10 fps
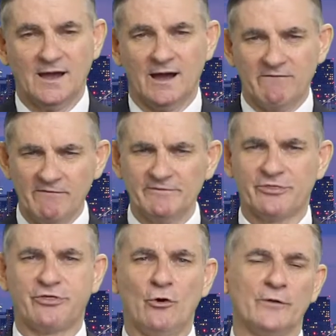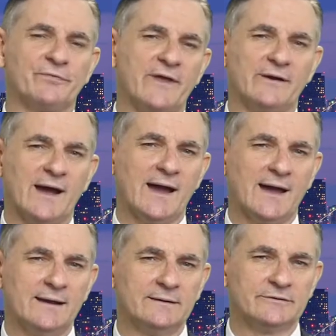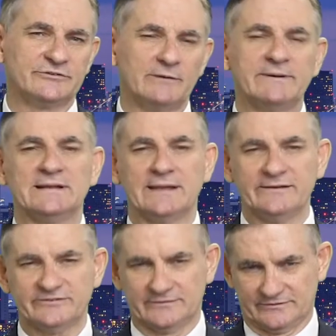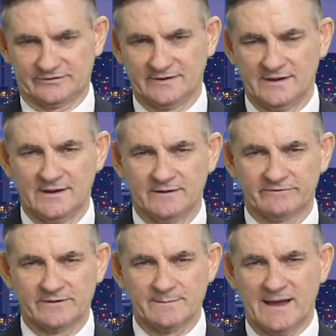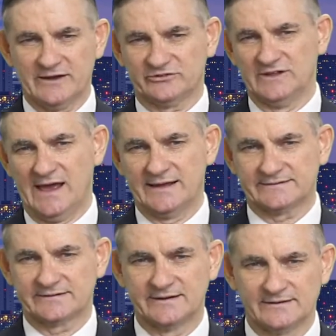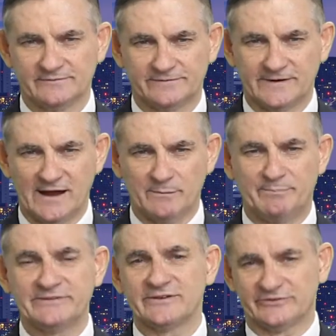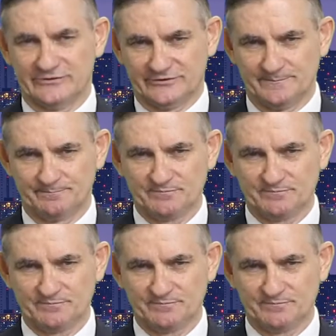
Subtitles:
I've often thought there are so many lessons from the martial arts for our businesses.